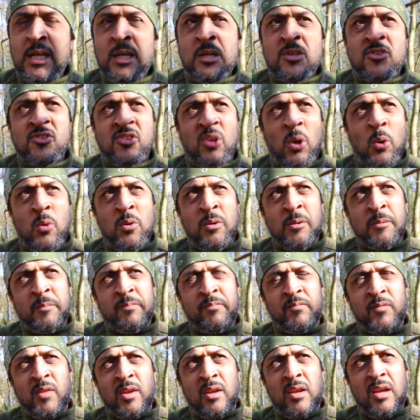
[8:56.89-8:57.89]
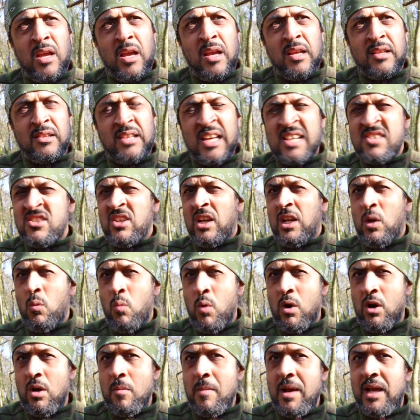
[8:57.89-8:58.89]
So that's kind of
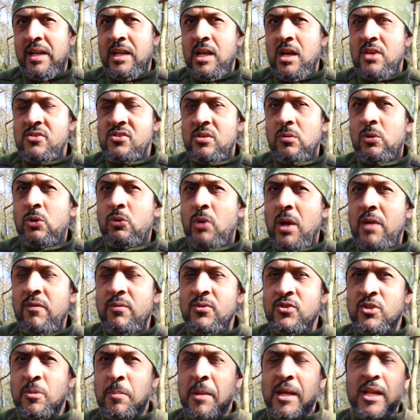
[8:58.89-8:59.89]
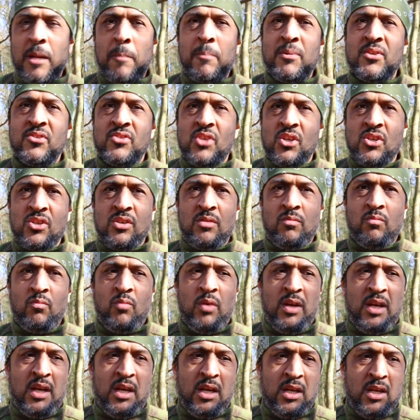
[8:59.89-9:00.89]
where I'm at now. So I'm grateful to be in a position
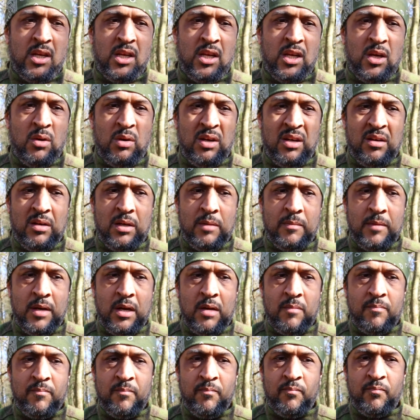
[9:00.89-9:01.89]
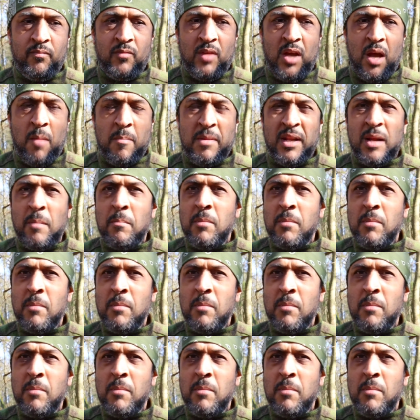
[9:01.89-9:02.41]
where, you know, uh, I'm, I'm in a